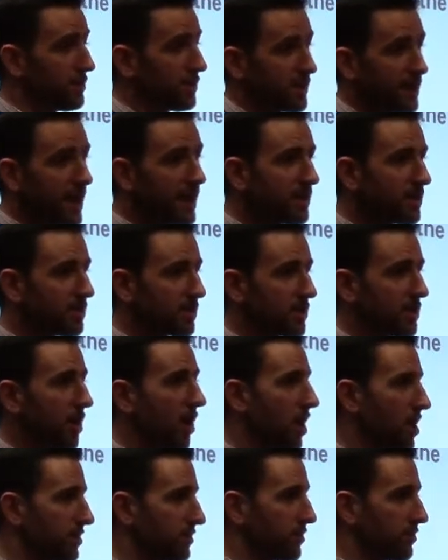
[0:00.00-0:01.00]
States are
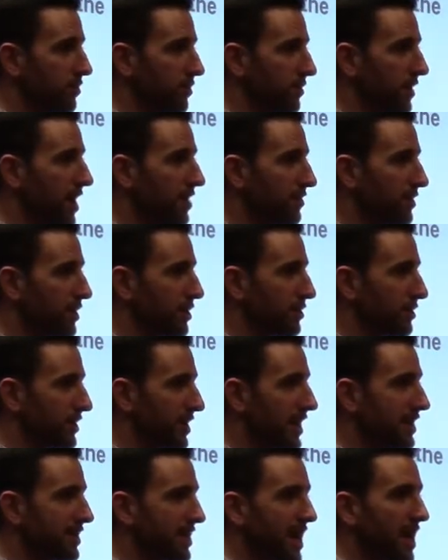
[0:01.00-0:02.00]
starved for revenue.
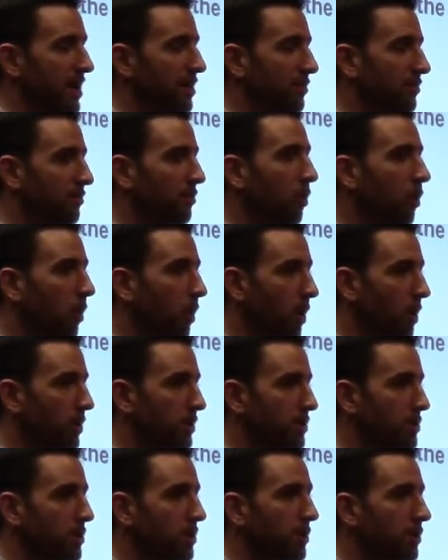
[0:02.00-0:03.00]
States can't
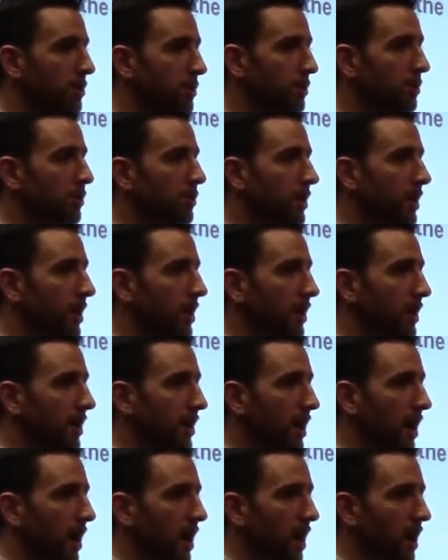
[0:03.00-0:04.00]
afford to
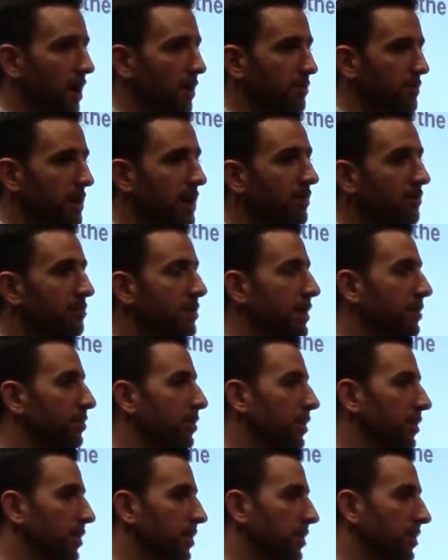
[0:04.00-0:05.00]
give
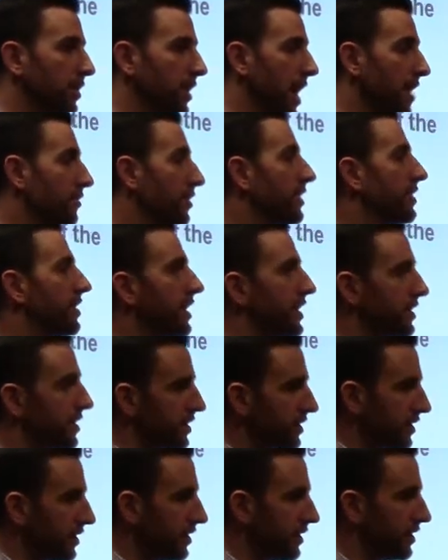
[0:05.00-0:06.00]
people everything
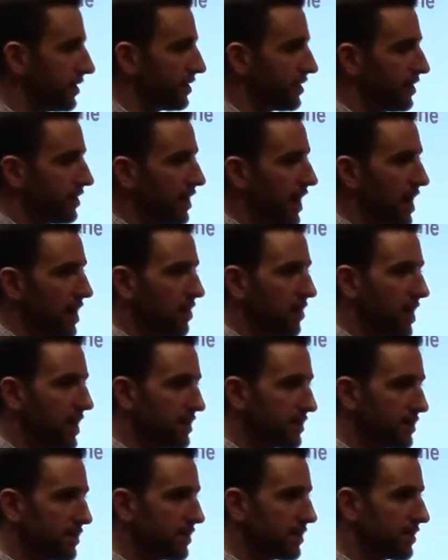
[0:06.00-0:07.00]
that the
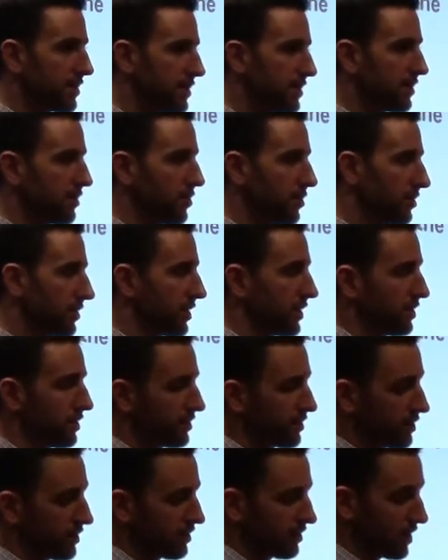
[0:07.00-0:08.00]
IRS is, or
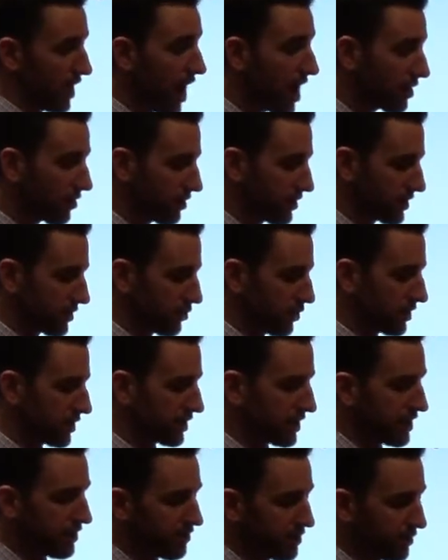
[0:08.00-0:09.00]
the Congress wants
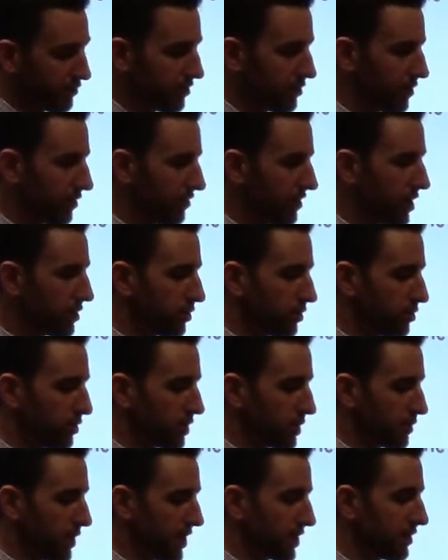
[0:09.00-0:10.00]
to give them from a federal
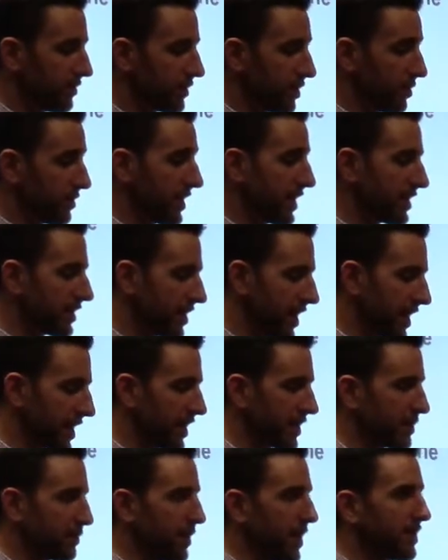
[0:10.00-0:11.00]
perspective. So things like
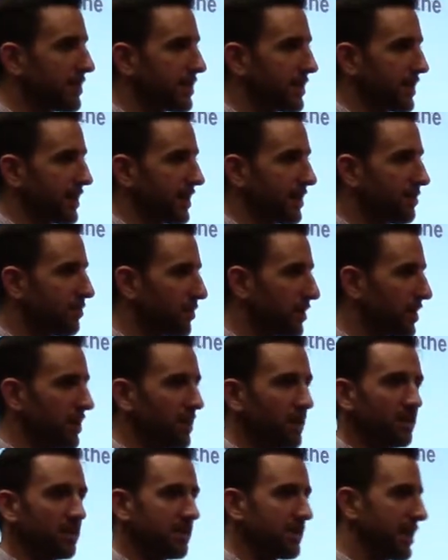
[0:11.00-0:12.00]
expensing.
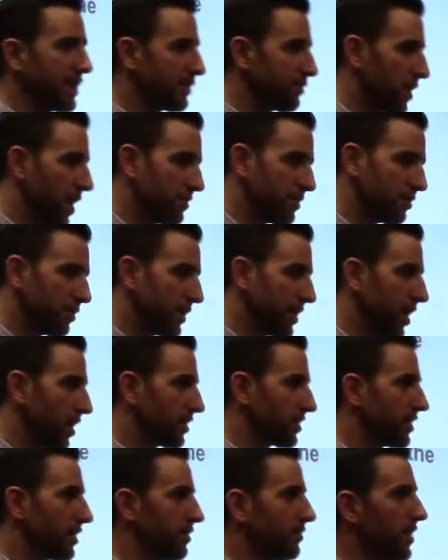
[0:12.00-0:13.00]
States probably
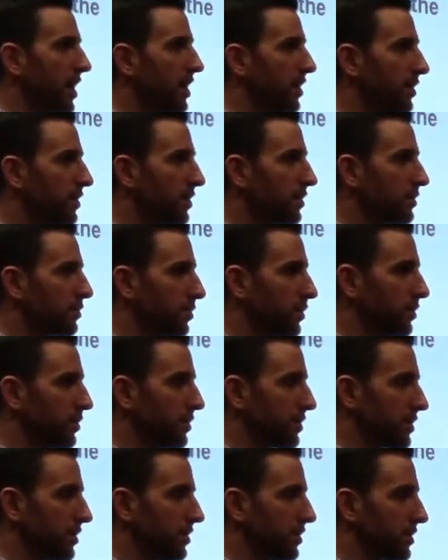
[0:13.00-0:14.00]
aren't going to follow those
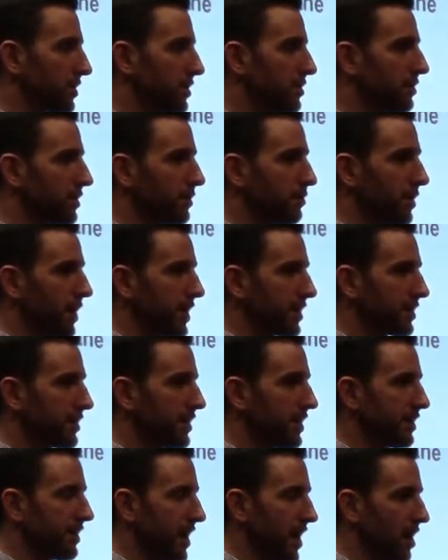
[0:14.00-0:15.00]
rules, so there's new
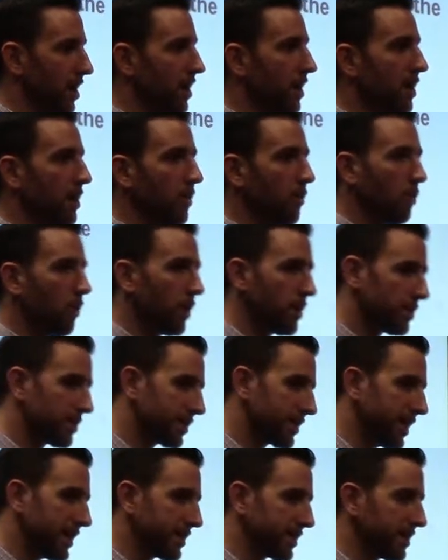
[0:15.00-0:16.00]
complexity there. What are
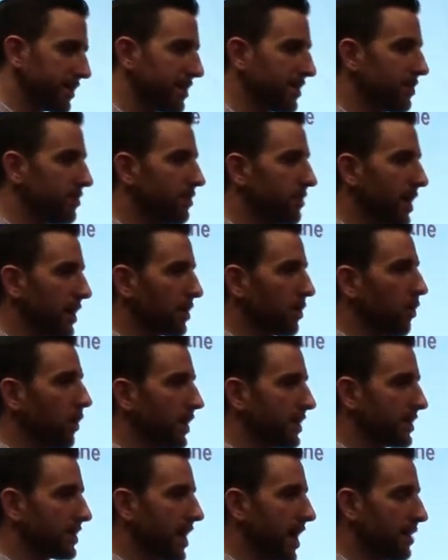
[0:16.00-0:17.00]
states going to do about the
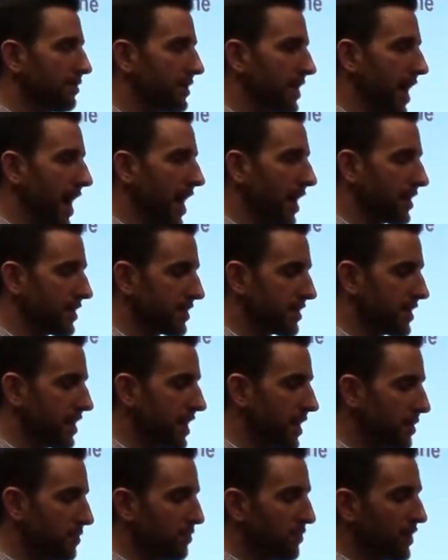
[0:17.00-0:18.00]
one-time tax?
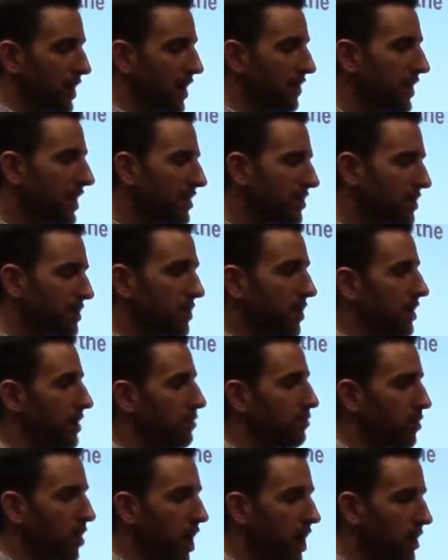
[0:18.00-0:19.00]
And then just on
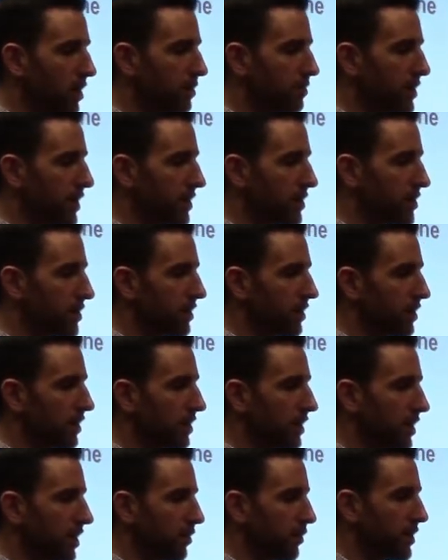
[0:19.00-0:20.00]
a broader
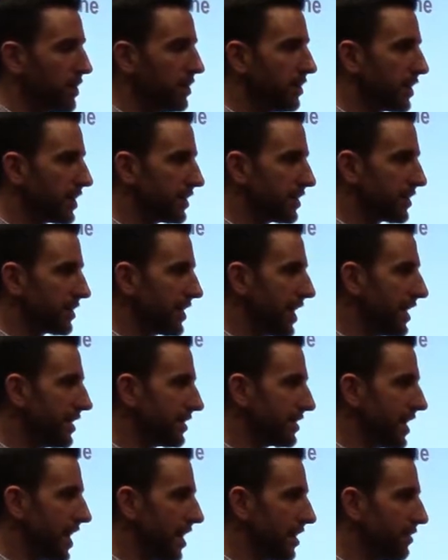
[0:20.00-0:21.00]
picture, when you look at the
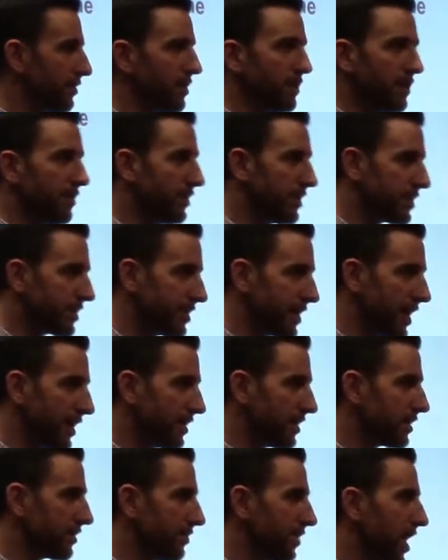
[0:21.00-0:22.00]
states now, if you live in a
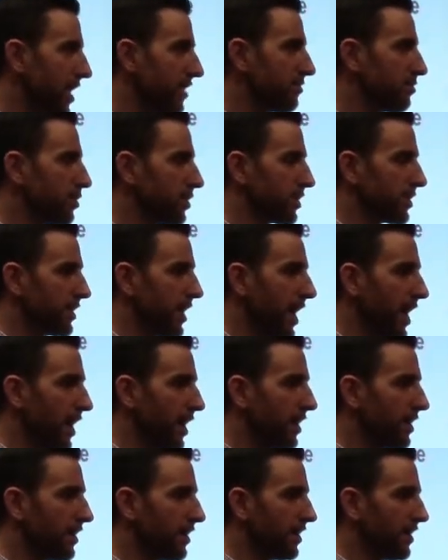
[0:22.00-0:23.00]
state that's
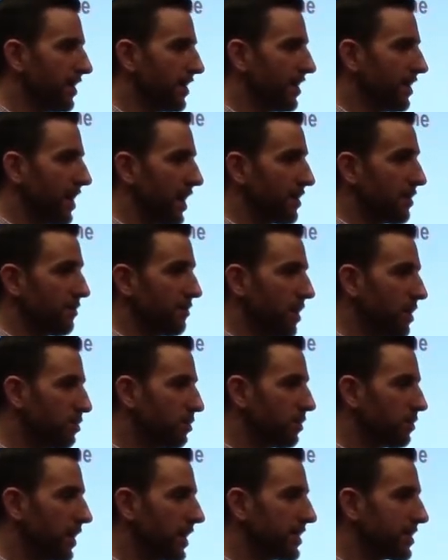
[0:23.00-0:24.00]
5% and the
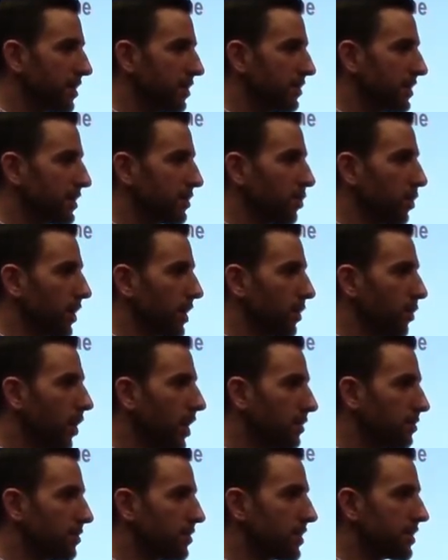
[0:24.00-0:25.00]
federal rate's only
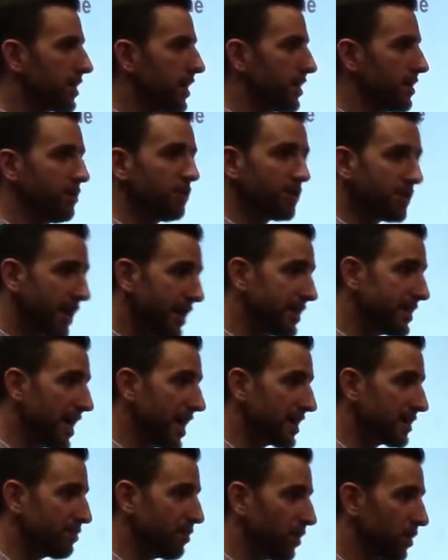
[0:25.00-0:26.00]
21%, your state
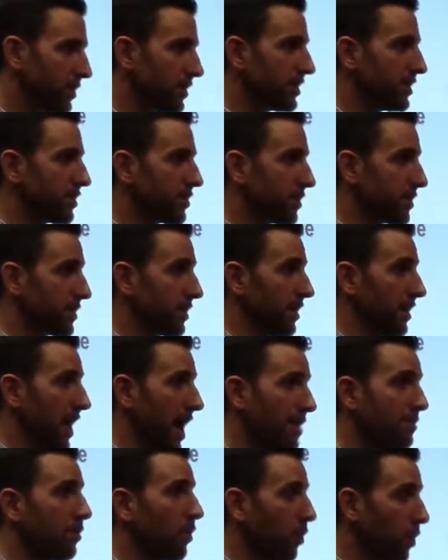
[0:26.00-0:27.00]
tax burden is just a
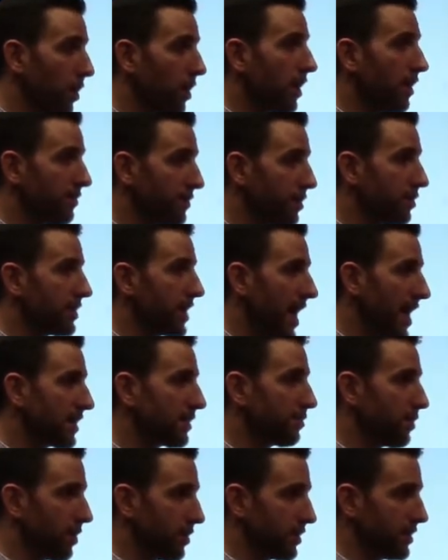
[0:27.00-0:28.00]
lot more of your
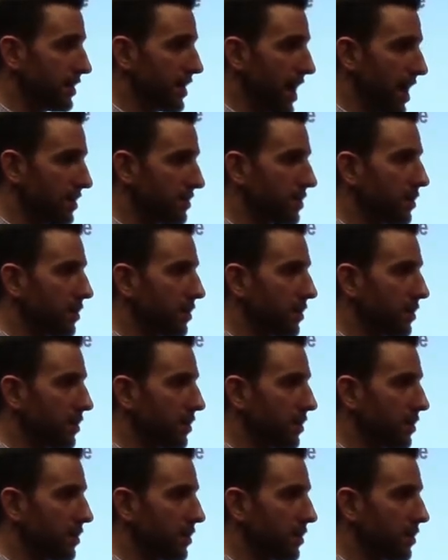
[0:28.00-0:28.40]
tax burden now.